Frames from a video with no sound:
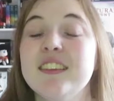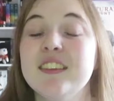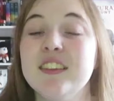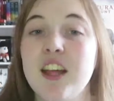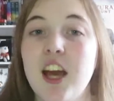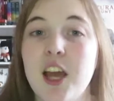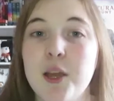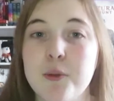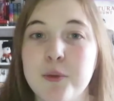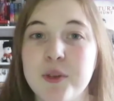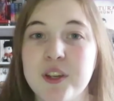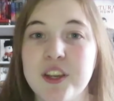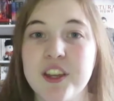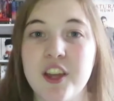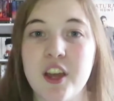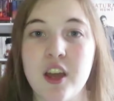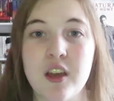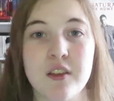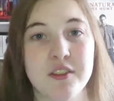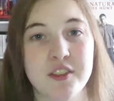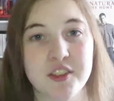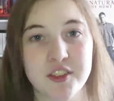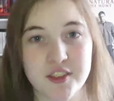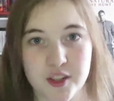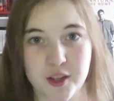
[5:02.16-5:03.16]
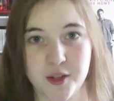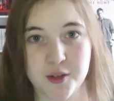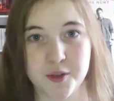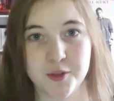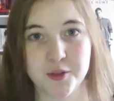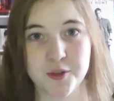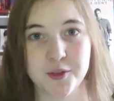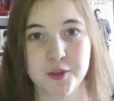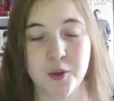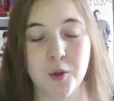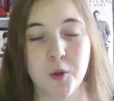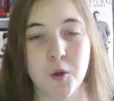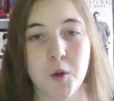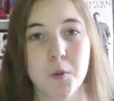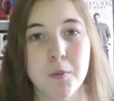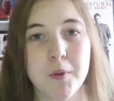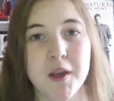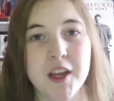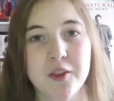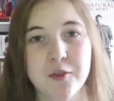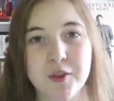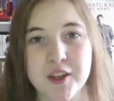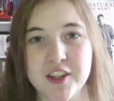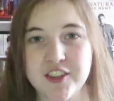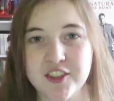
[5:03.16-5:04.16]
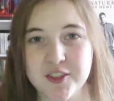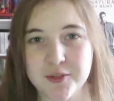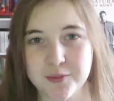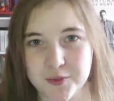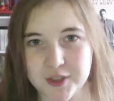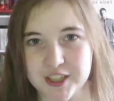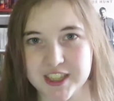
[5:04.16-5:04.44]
Library of Souls, all by Ransom